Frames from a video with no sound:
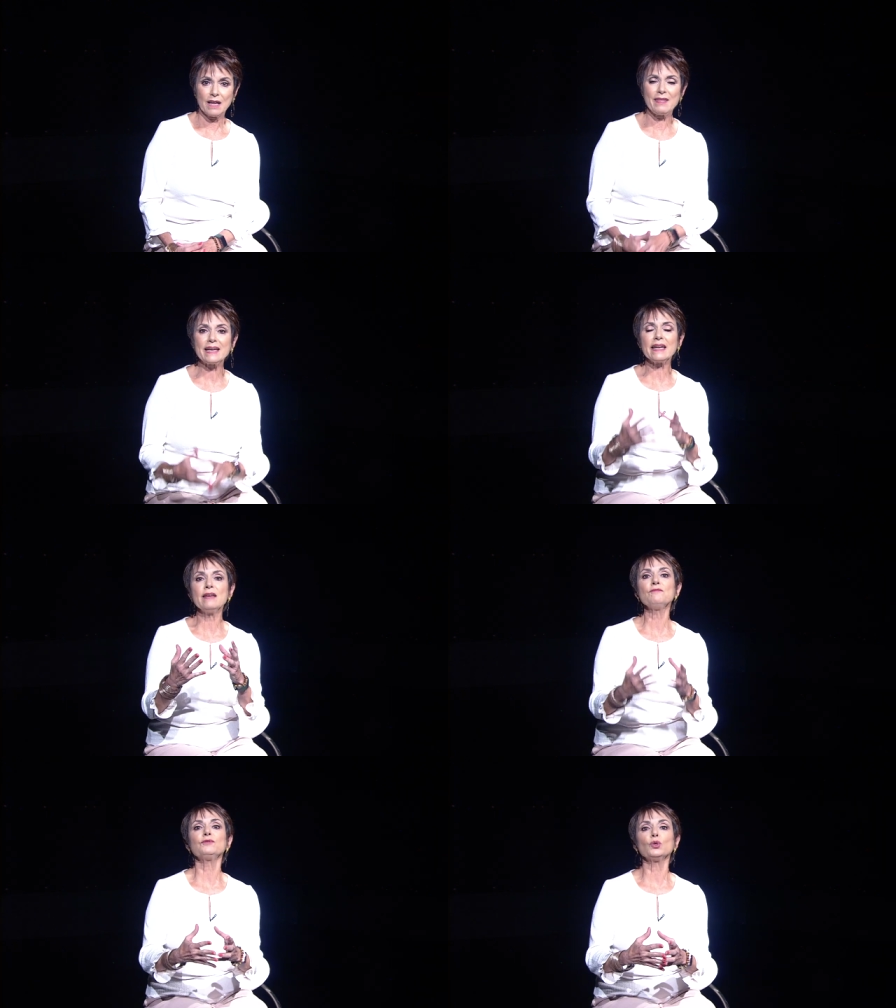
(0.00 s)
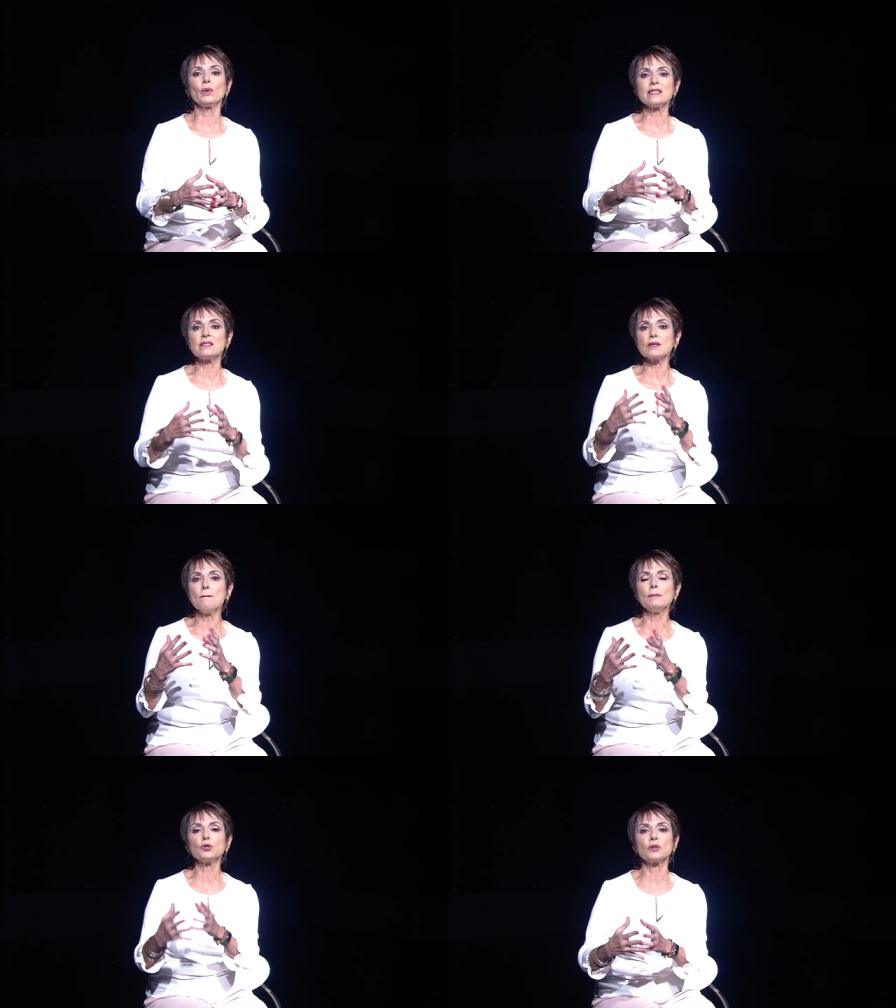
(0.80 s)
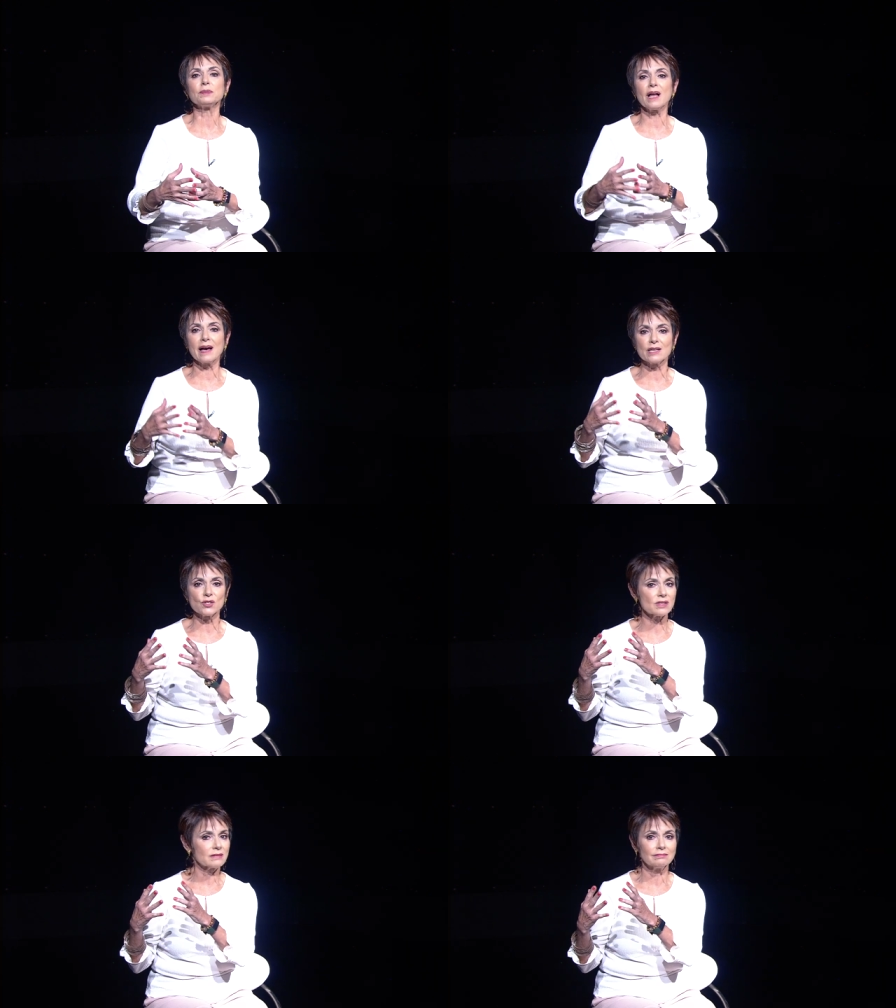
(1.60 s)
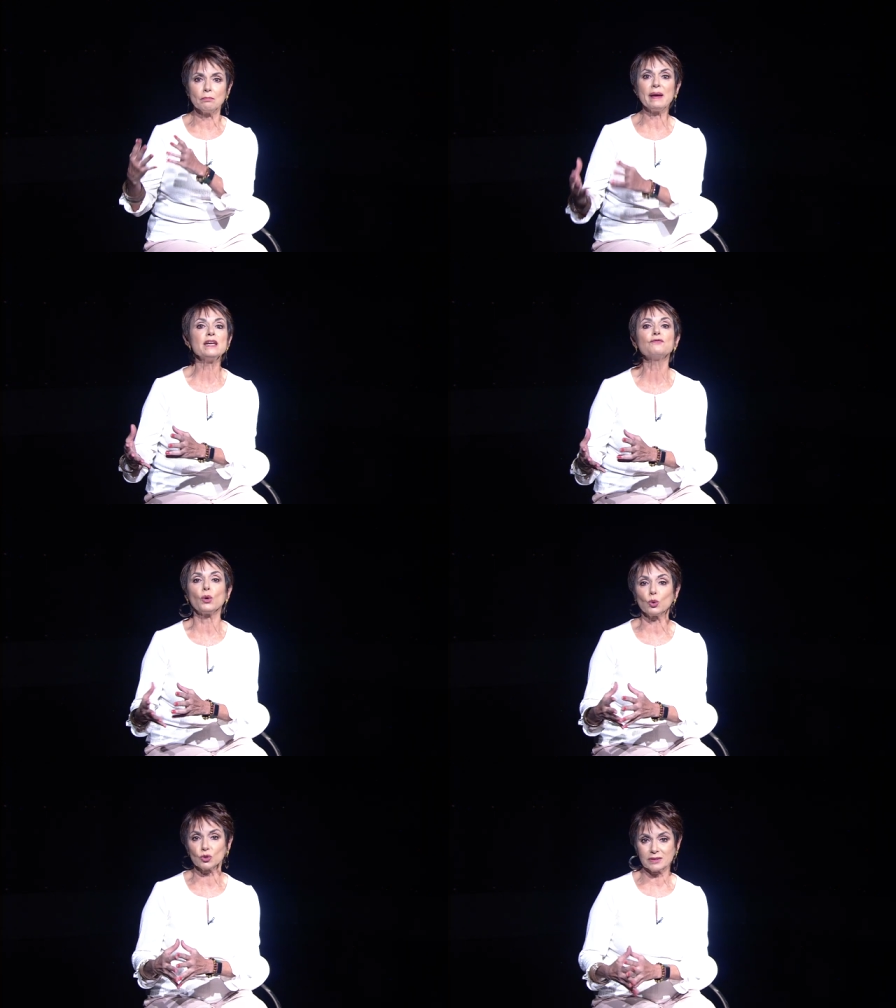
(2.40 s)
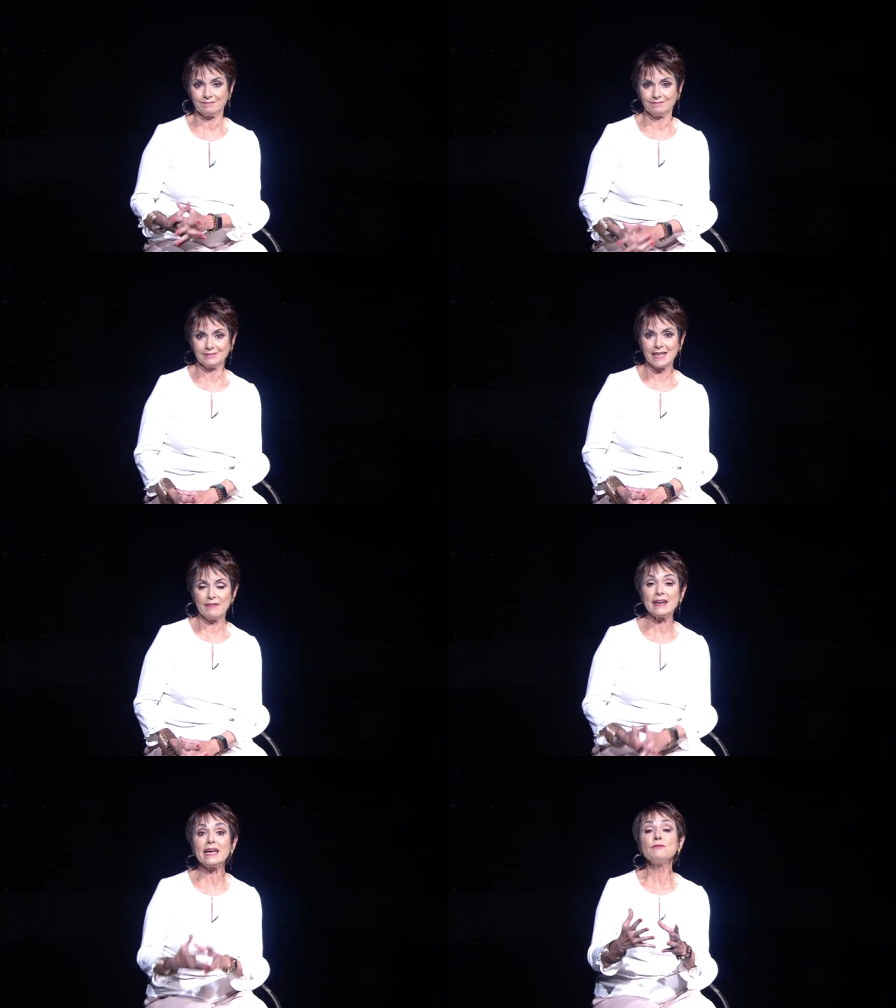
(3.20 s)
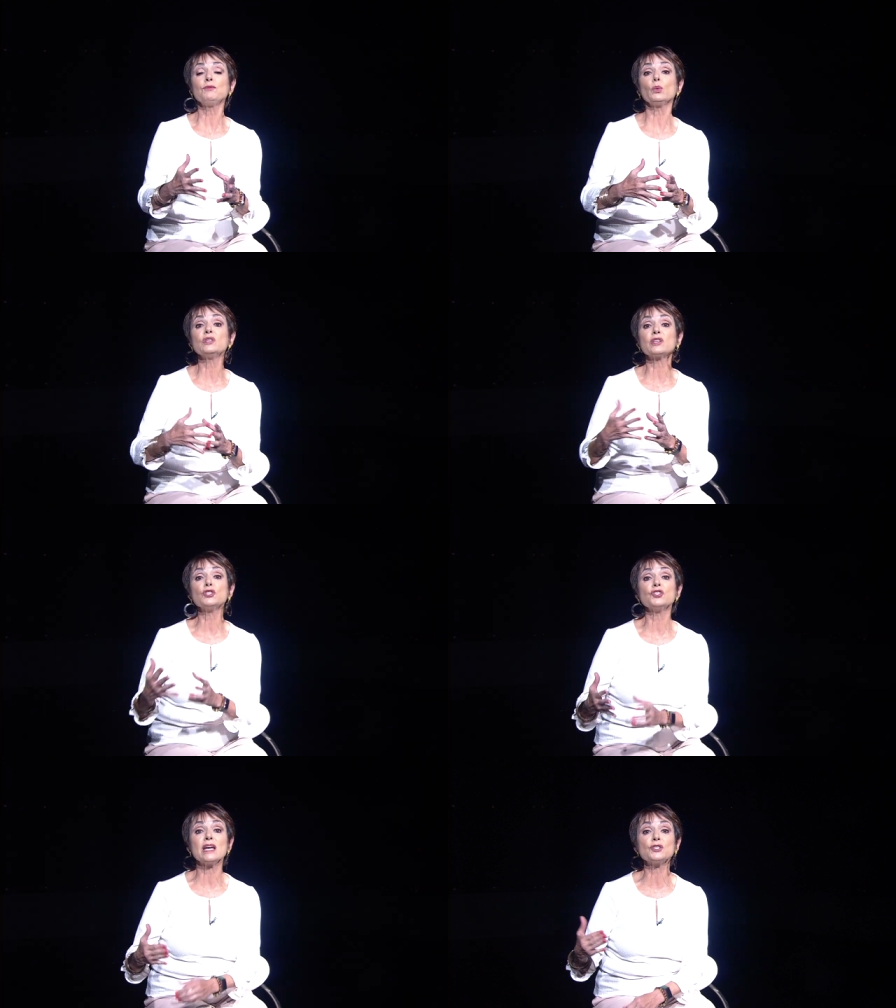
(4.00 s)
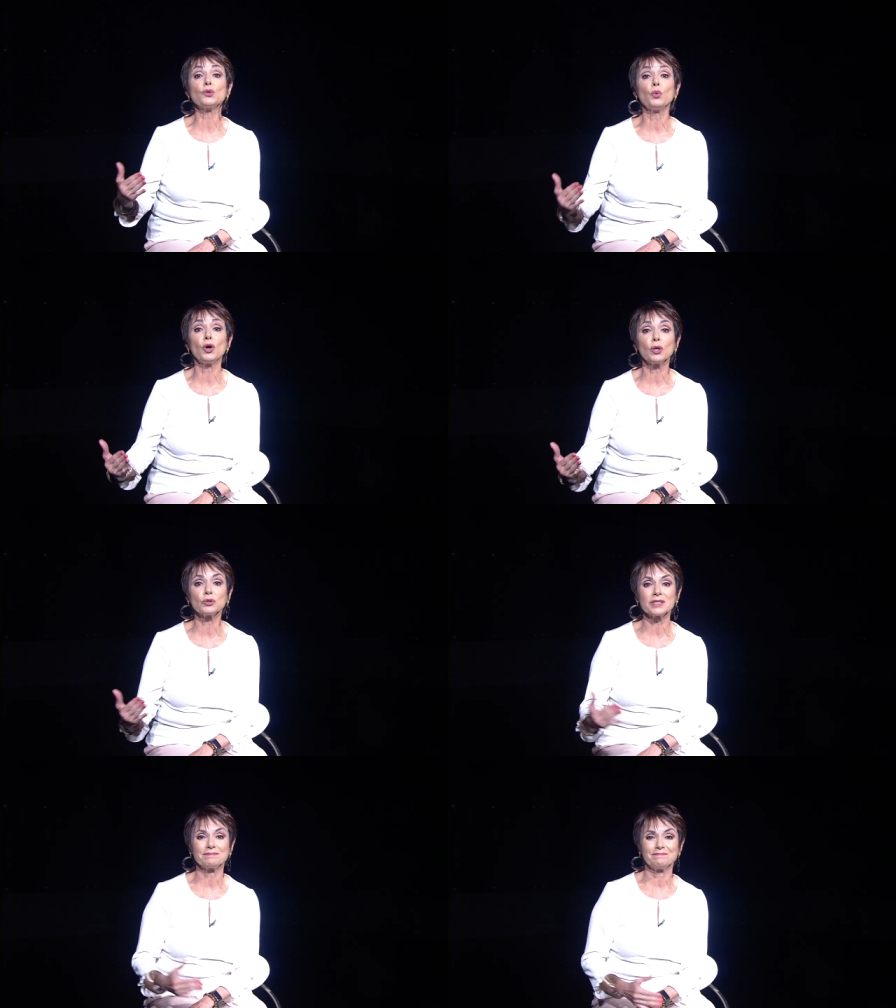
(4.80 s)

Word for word: that influence multiplies manyfold. That influence can change the world.